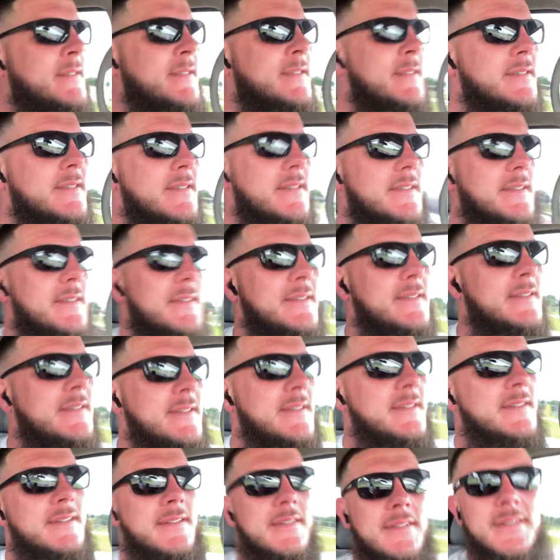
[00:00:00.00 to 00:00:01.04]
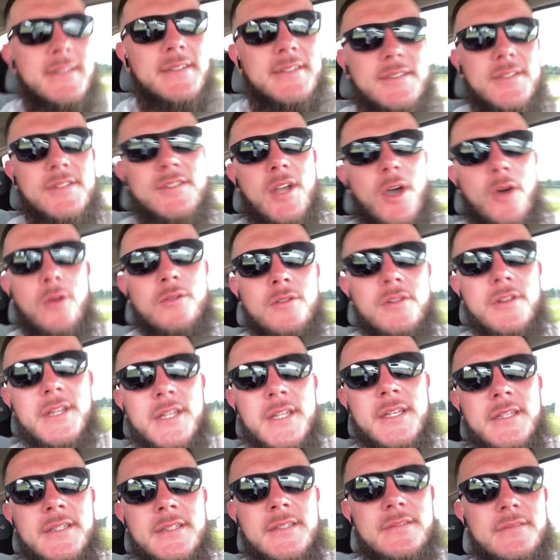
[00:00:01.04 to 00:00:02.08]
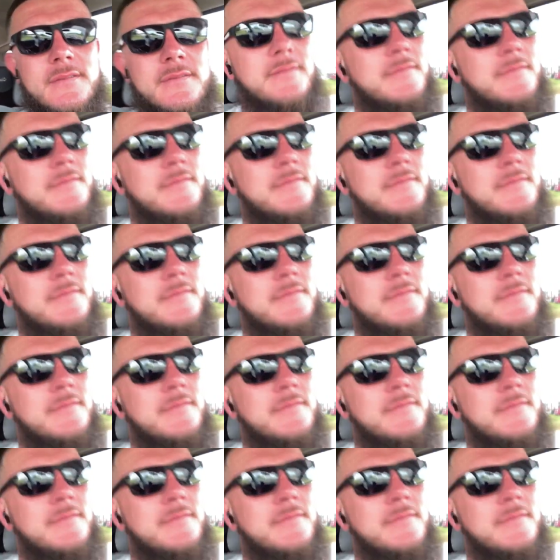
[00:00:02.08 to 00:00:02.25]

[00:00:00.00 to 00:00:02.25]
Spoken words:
Just totally.